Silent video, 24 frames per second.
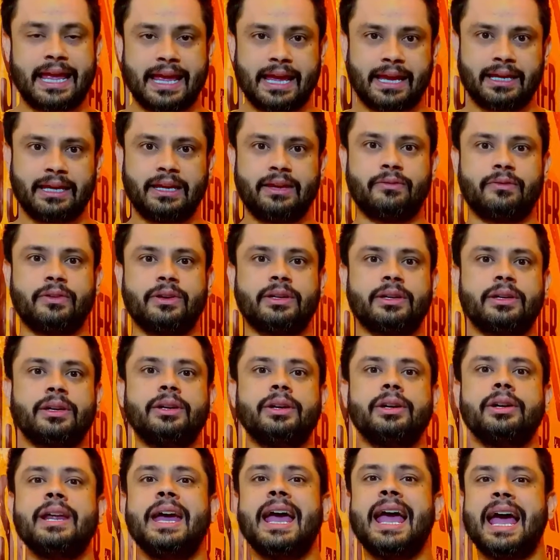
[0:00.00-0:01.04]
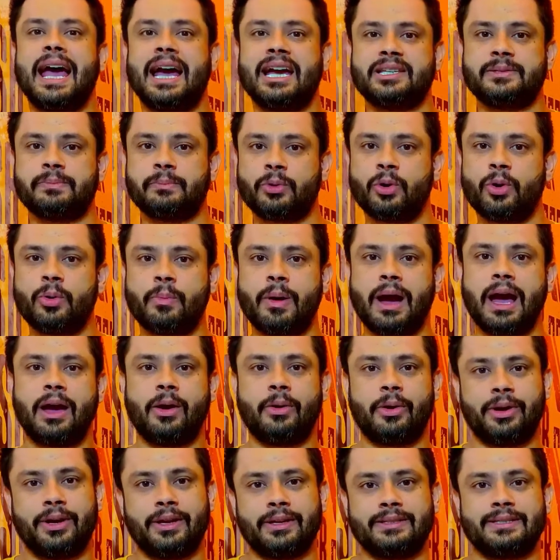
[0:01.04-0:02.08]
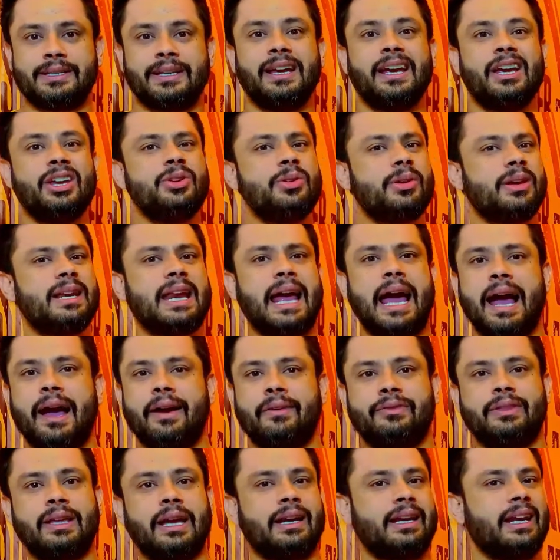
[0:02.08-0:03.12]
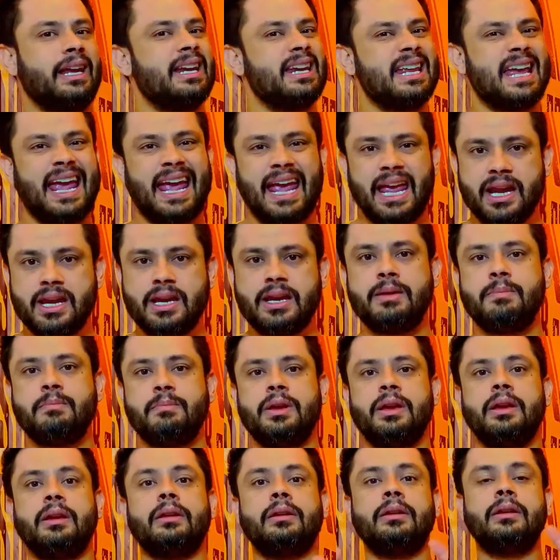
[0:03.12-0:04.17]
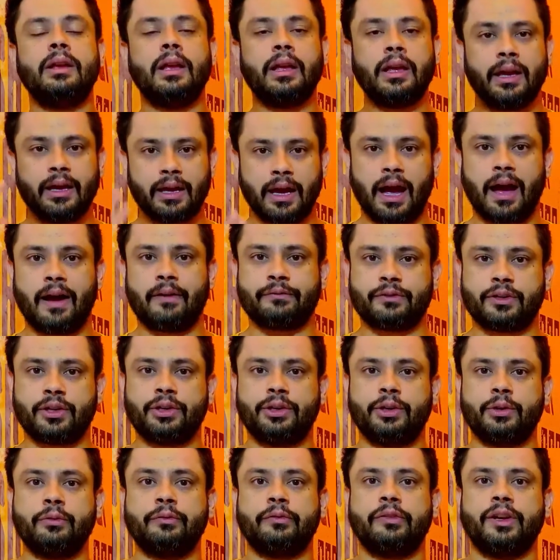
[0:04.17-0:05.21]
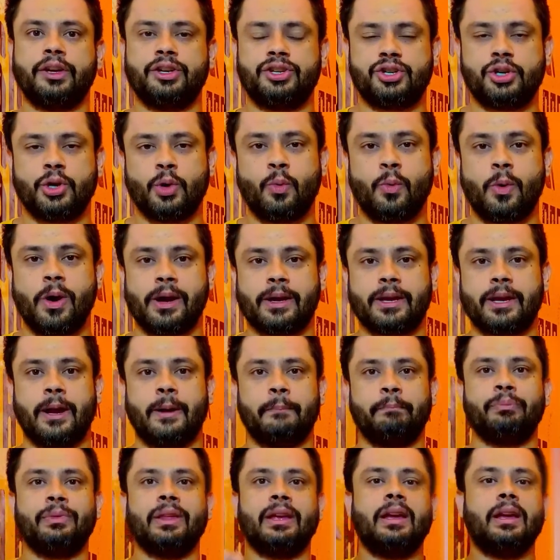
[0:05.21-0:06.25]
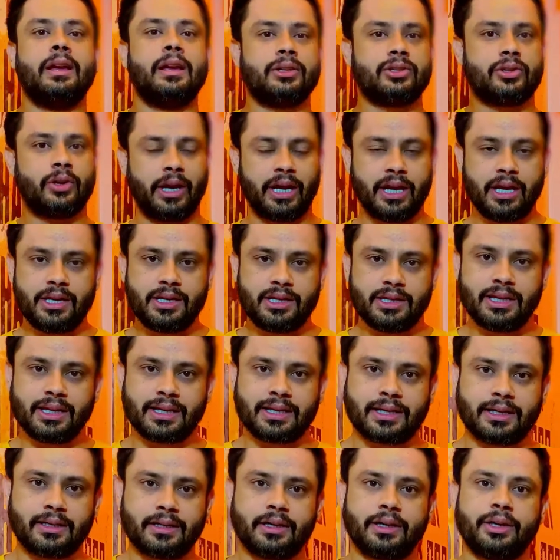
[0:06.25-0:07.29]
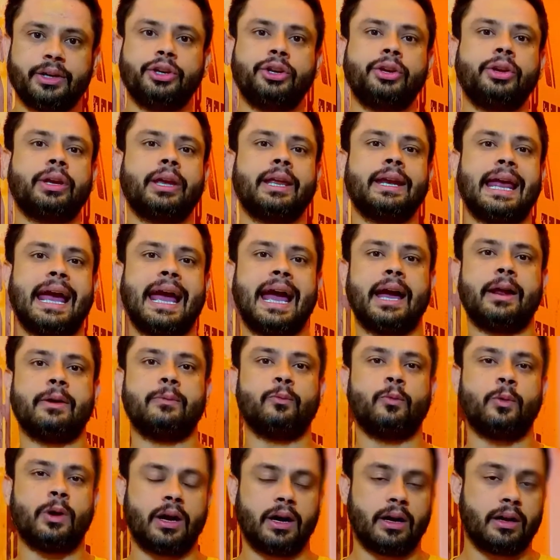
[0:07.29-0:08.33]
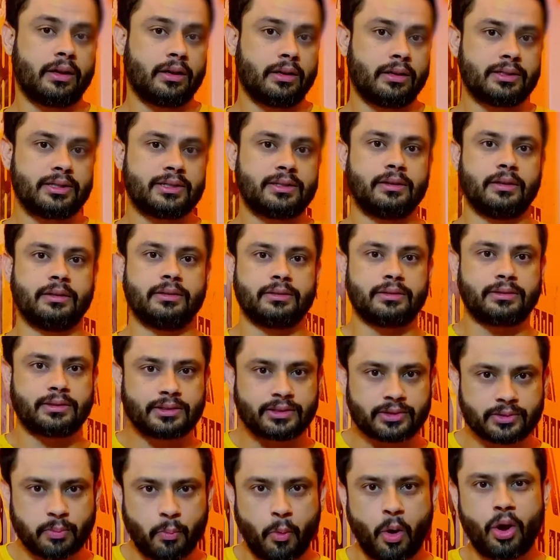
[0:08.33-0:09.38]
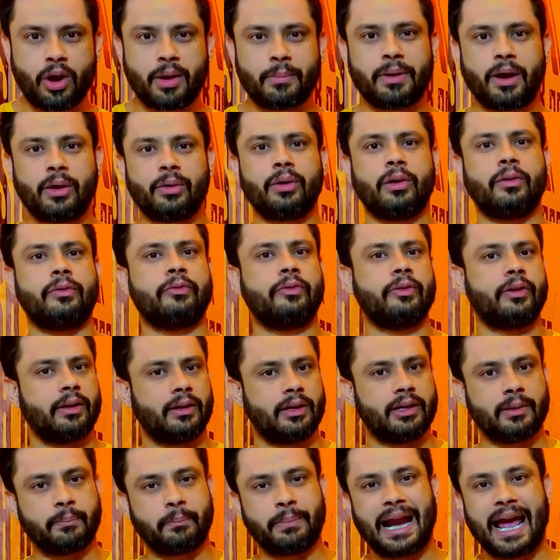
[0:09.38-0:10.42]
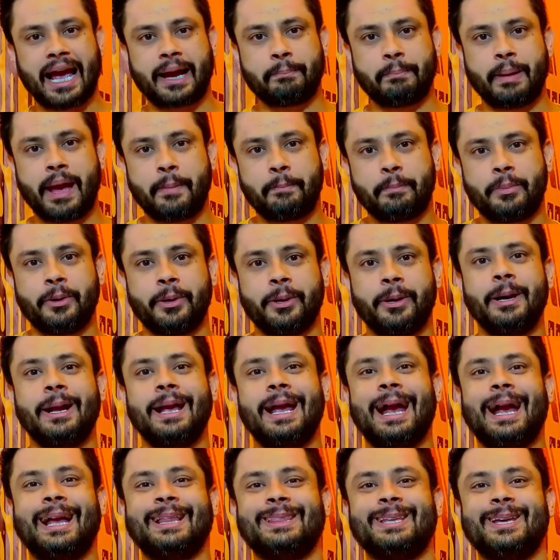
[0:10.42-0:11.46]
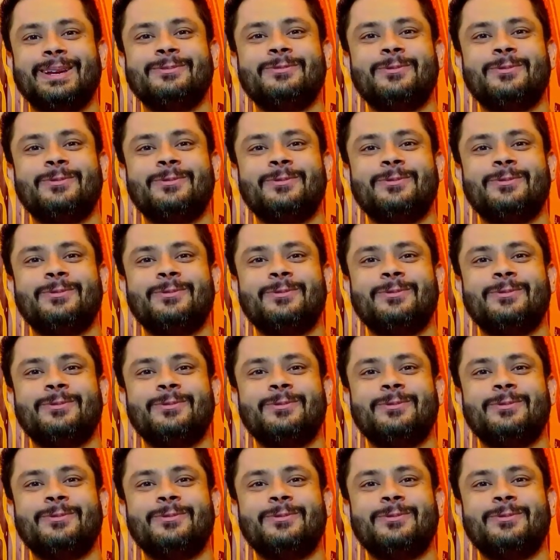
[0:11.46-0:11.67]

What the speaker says: even curd has probiotics. You can have that in any meal after you finish your workout. So in the curd, you can add a small amount of black pepper, and then